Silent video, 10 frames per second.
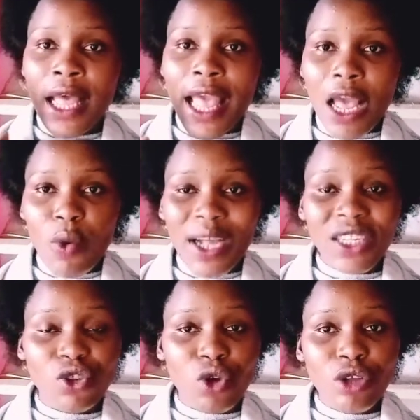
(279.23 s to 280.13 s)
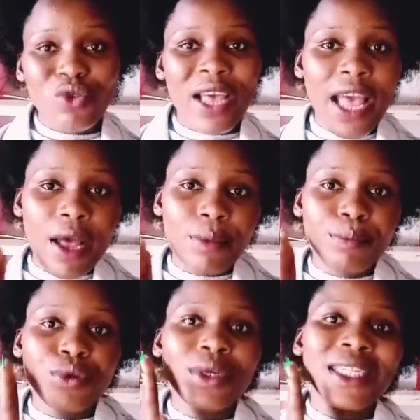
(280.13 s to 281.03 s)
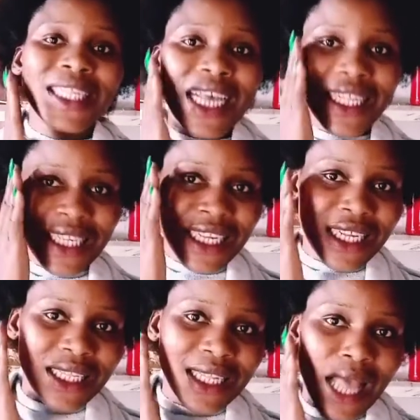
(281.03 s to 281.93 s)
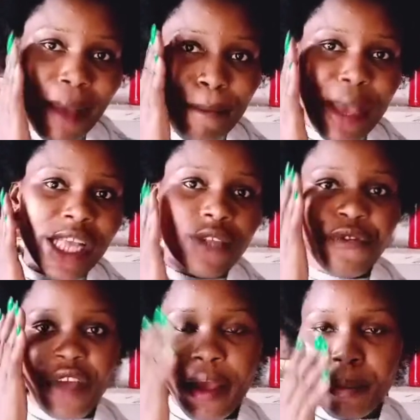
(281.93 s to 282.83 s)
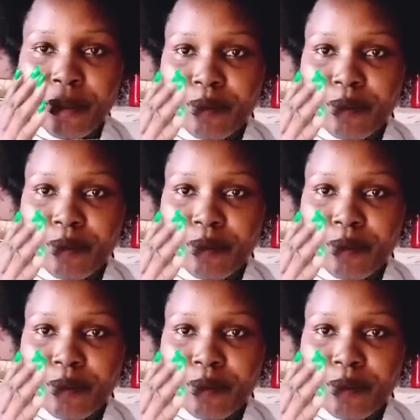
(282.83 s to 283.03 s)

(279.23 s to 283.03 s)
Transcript: egg white is going to help tighten it and make it firm.